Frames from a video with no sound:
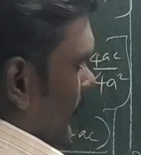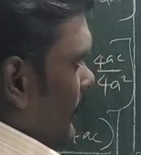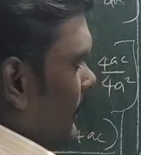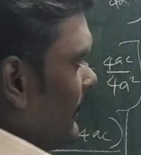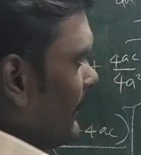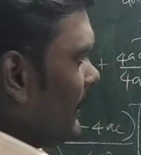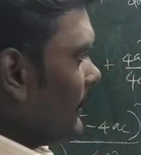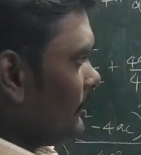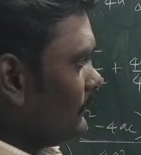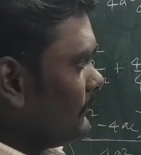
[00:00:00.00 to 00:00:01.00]
And then
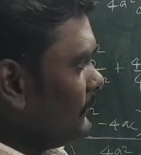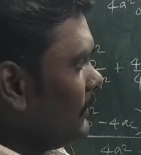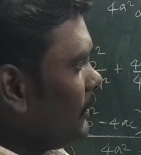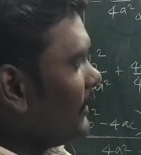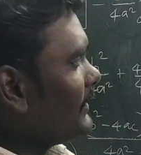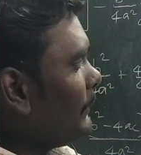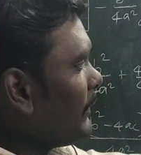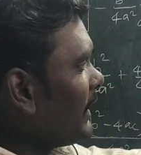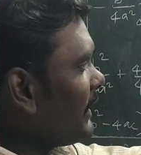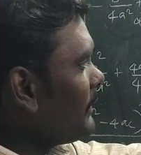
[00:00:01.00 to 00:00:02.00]
here you are
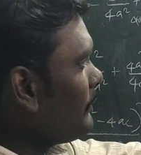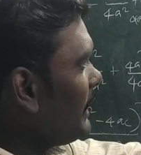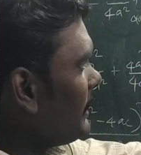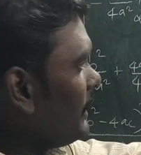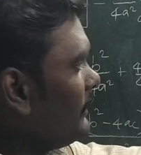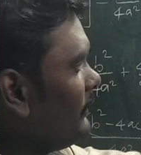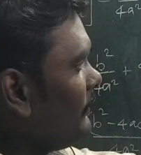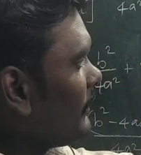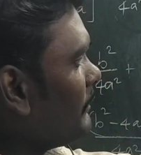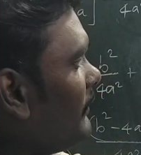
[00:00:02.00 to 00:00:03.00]
subtracting beta
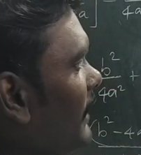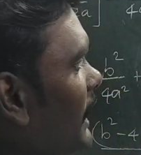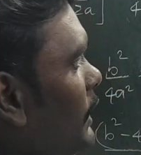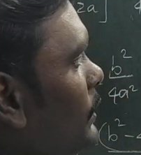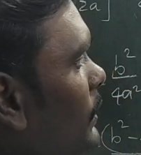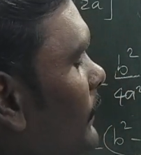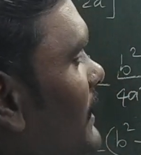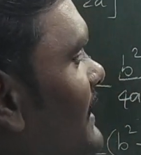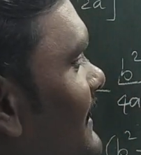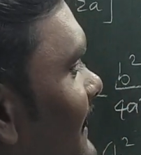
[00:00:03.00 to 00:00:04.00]
from a value
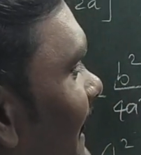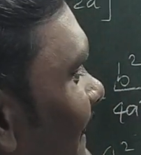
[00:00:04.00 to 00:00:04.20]
which is